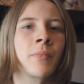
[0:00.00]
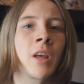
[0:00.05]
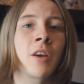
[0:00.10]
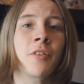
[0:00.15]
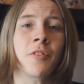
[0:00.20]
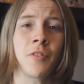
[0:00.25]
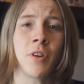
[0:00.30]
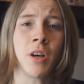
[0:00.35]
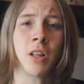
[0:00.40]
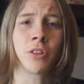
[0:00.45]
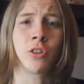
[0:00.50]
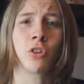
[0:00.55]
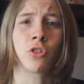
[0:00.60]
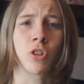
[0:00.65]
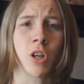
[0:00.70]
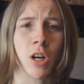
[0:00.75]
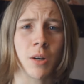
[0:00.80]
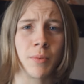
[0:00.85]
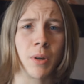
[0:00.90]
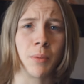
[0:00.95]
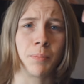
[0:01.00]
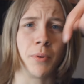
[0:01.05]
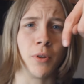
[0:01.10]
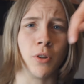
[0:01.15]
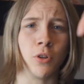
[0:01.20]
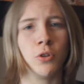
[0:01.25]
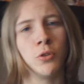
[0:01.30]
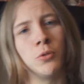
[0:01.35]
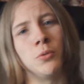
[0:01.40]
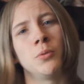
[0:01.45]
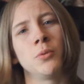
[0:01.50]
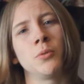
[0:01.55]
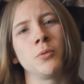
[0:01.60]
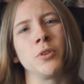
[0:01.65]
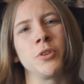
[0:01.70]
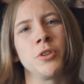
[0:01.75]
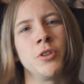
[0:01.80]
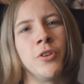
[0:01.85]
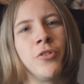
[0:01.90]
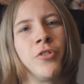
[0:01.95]
If not, just comment below
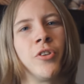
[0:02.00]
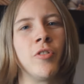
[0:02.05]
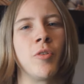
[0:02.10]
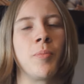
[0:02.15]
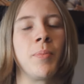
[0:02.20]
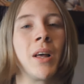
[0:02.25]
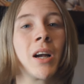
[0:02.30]
what your favourite